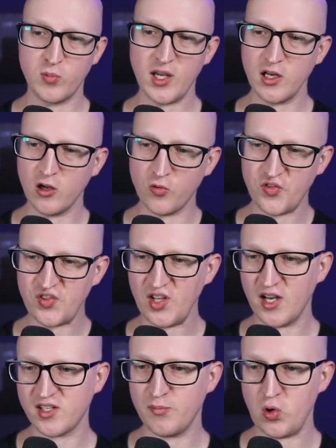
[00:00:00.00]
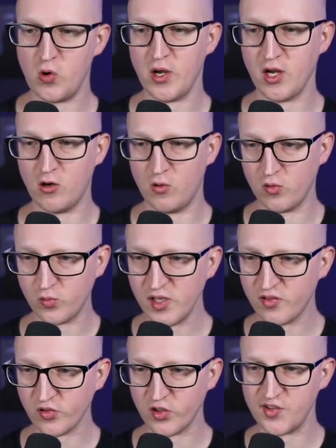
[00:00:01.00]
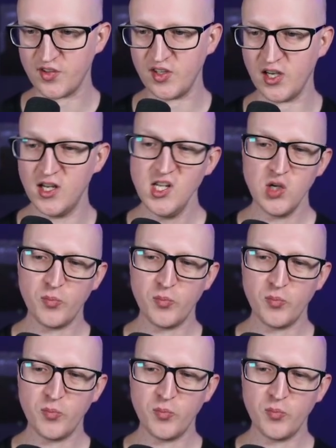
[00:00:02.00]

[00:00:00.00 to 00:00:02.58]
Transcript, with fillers: We can now start deploying our resources here.